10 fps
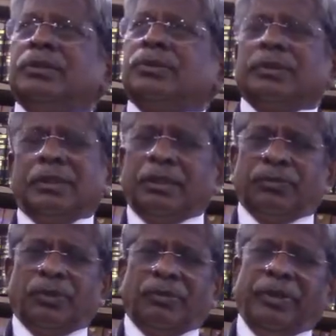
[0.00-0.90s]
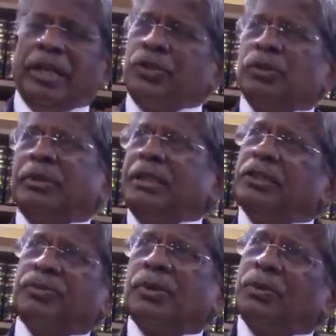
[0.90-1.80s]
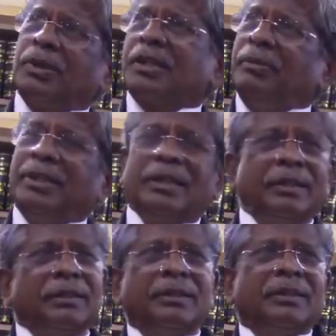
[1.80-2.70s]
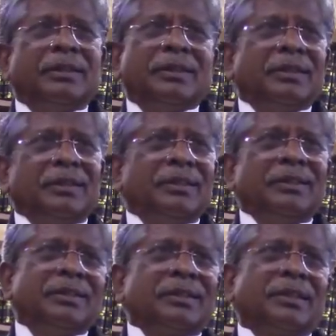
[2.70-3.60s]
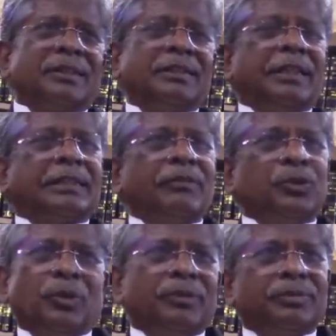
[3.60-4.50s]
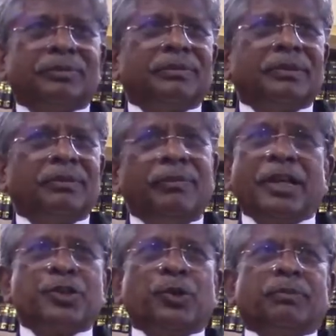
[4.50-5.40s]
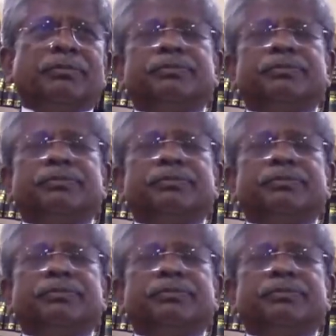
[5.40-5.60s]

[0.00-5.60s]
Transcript: So therefore, we assume that this fellow would have committed the death of his wife, be assumed.